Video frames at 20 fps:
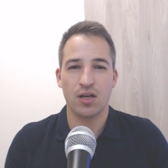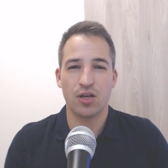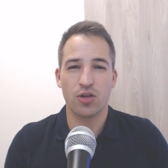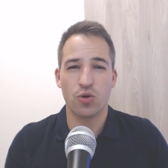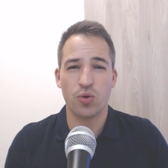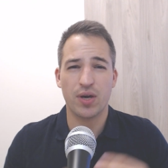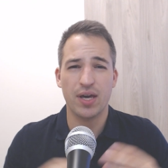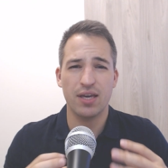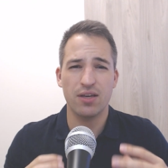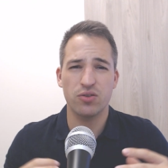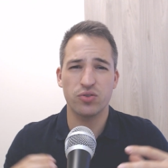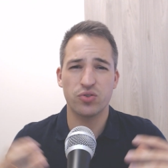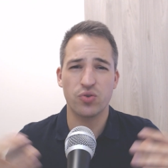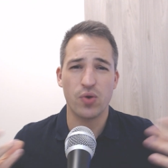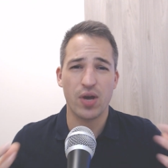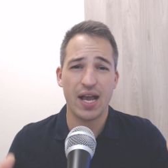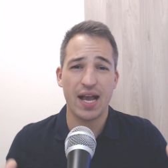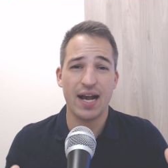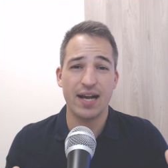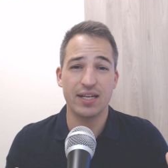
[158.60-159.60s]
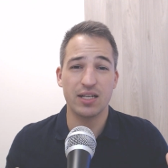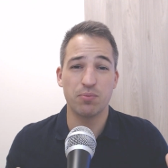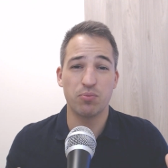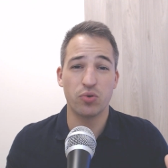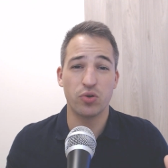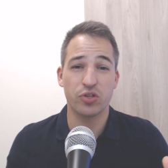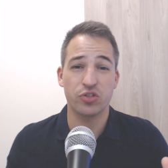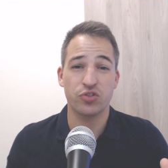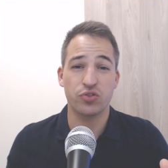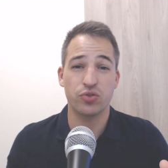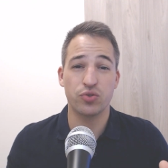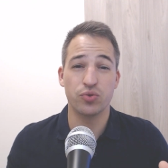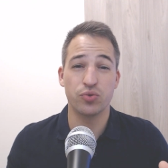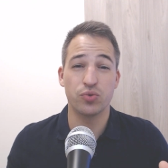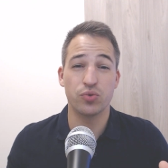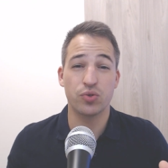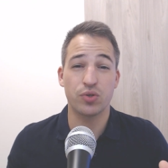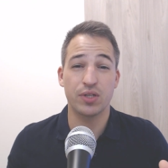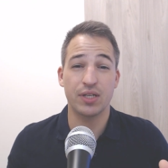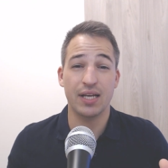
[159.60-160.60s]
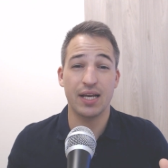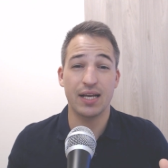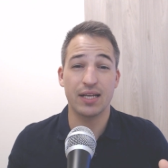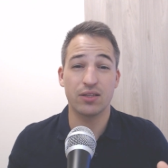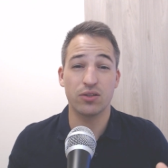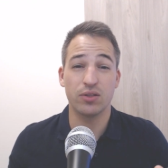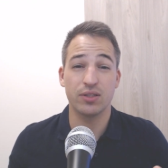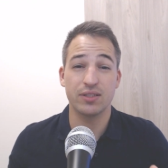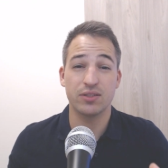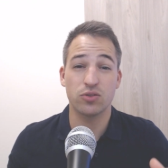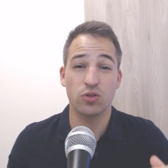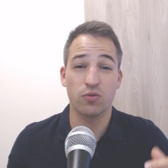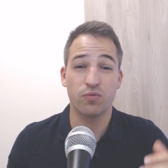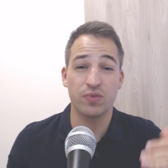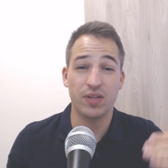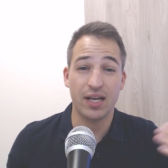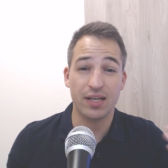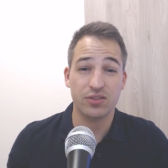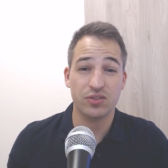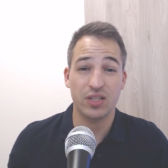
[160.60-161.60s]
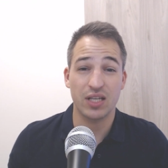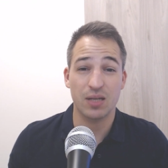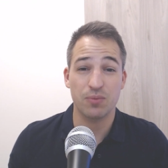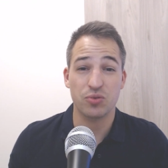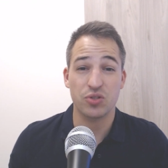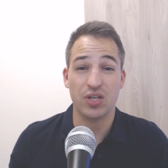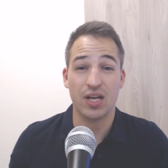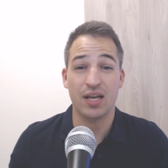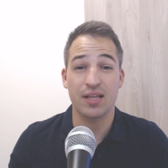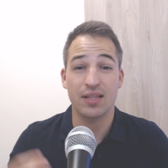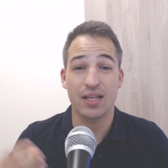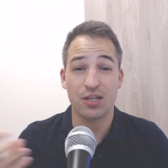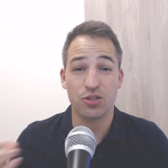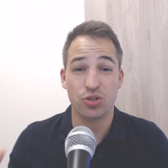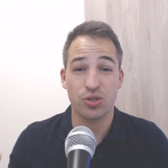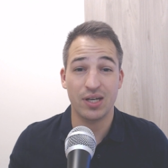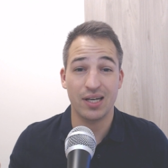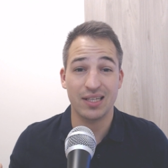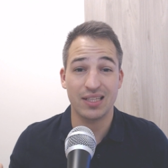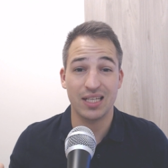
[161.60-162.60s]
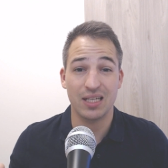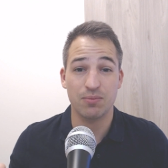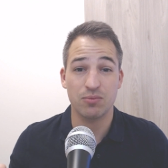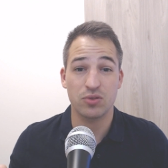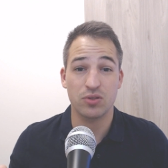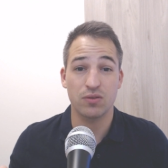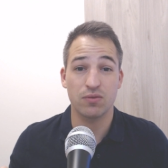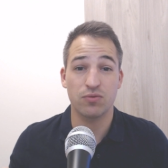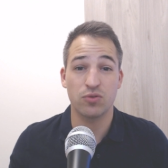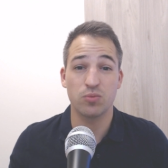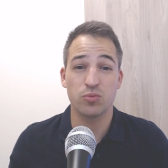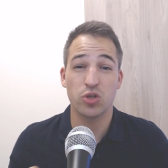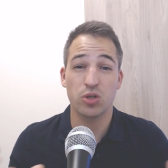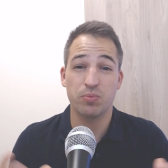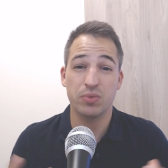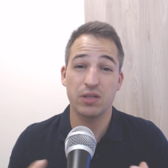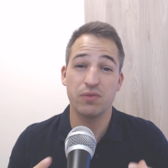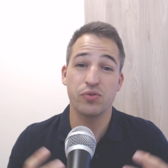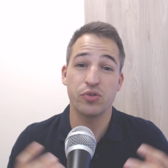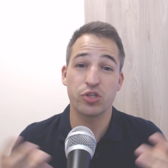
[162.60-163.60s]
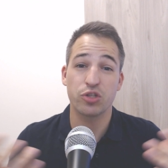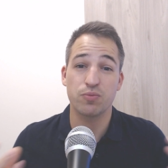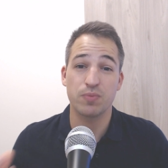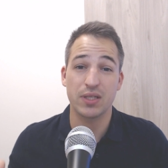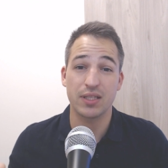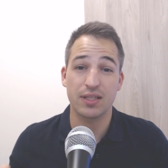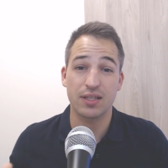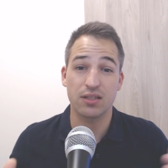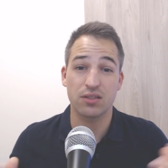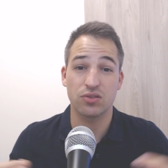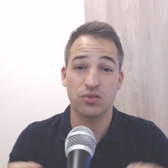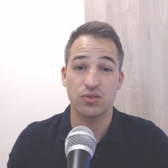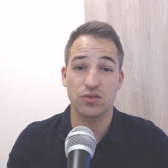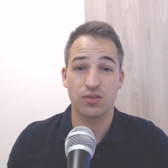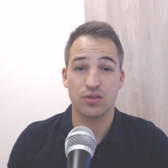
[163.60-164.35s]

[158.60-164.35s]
You can use AI reports to create a list of next steps and action items from your previous meetings.